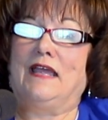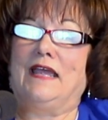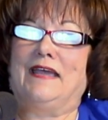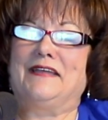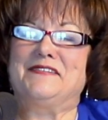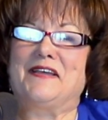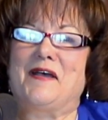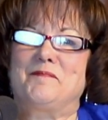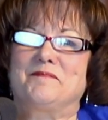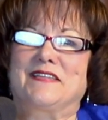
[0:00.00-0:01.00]

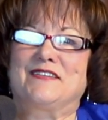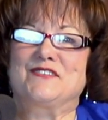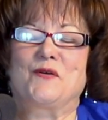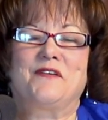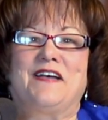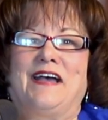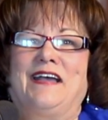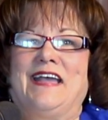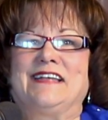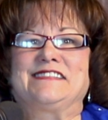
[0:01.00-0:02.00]
And so if
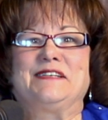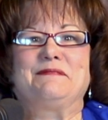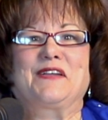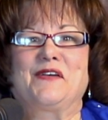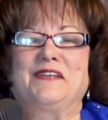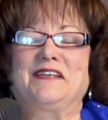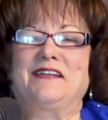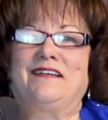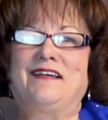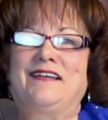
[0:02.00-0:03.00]
I asked him to go
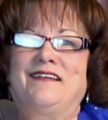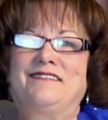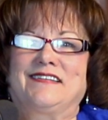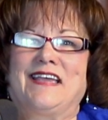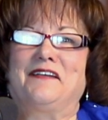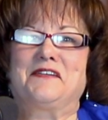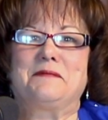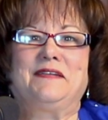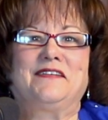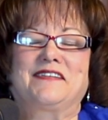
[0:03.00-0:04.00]
get a gallon of
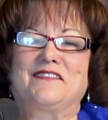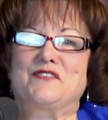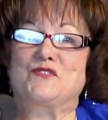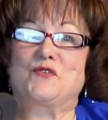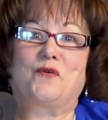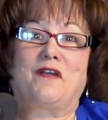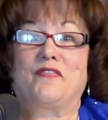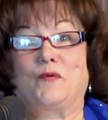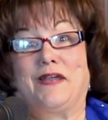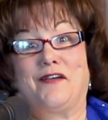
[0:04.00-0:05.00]
milk at the store on
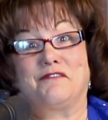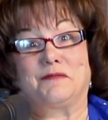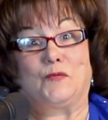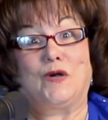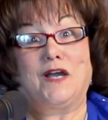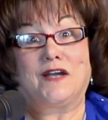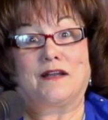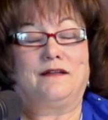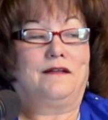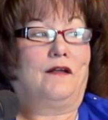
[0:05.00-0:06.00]
the way home from
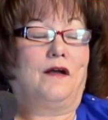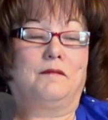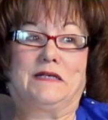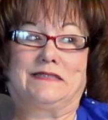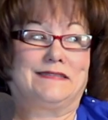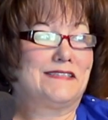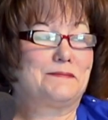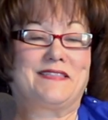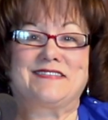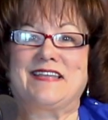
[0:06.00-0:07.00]
work, oh my goodness,
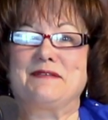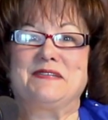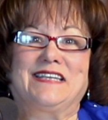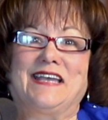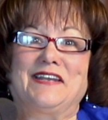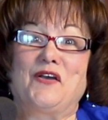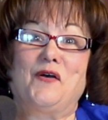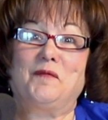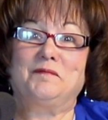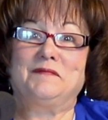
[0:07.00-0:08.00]
by the time he got
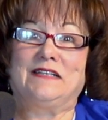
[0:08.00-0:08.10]
home,